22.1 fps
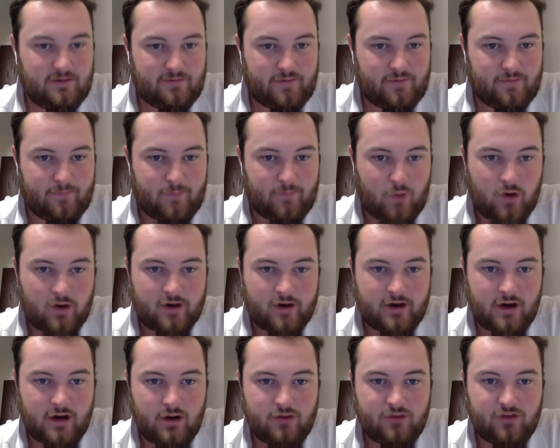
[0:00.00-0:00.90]
For more
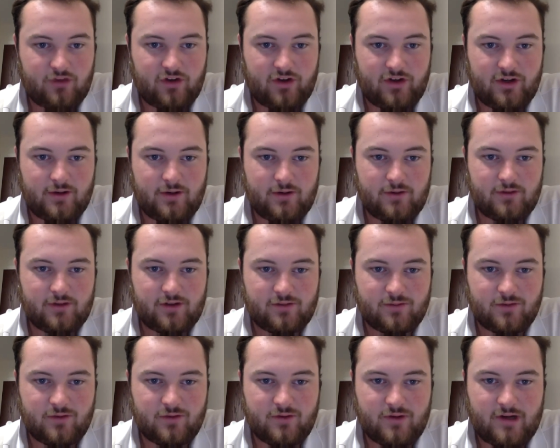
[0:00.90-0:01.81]
coaching news,
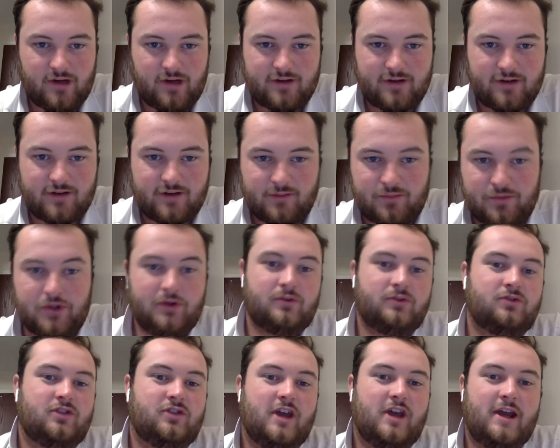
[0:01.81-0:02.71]
let's move on to the
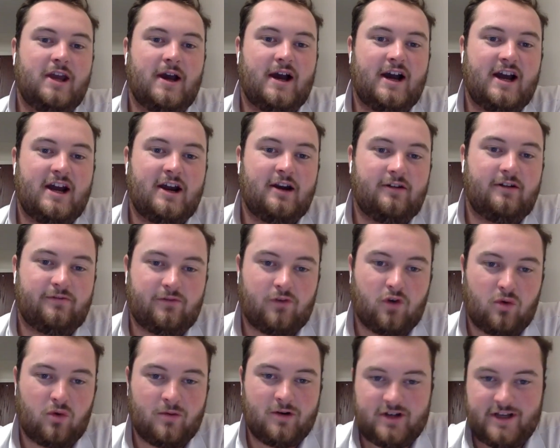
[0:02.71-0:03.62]
Blues. They hire
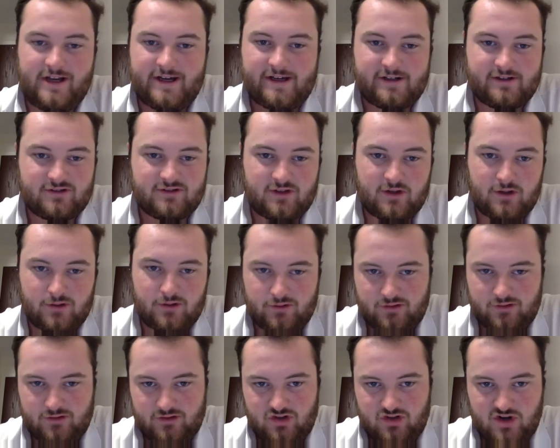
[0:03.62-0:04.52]
former Dallas
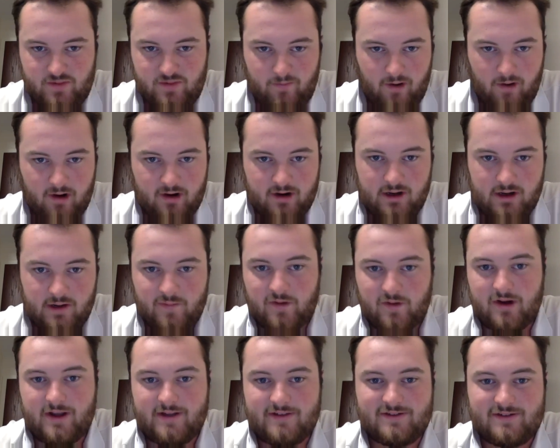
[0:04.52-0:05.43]
coach Jim
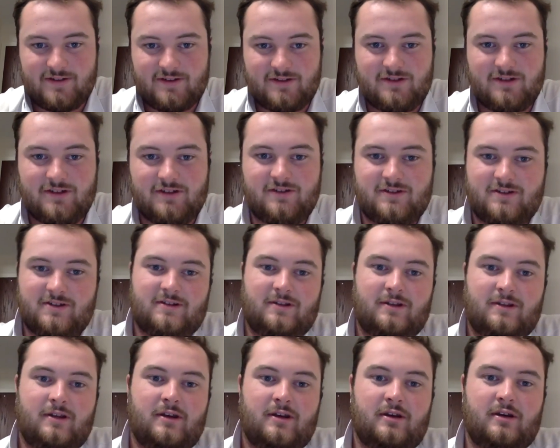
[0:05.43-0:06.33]
Montgomery as an assistant.